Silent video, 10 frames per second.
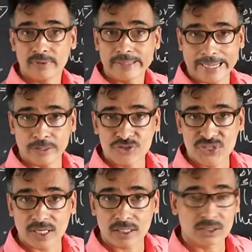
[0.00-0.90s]

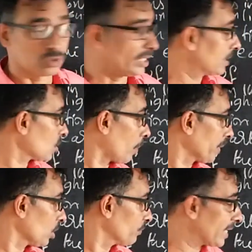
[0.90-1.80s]
Cancer to the
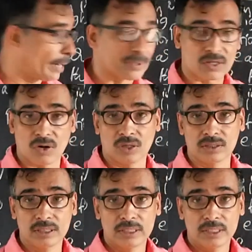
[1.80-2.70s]
Tropic of Capricorn,
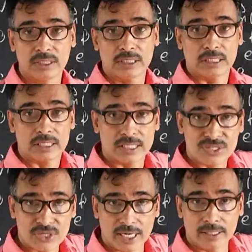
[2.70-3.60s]
the
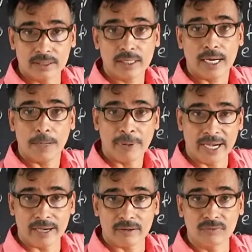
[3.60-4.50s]
sun
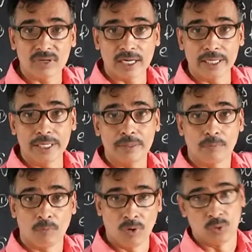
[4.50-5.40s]
apparently
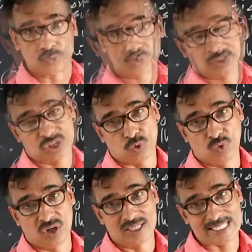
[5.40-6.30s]
moves
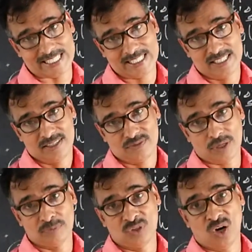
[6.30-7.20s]
towards
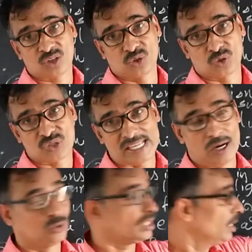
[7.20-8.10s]
from north to
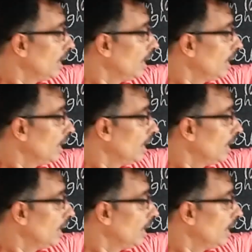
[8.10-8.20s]
south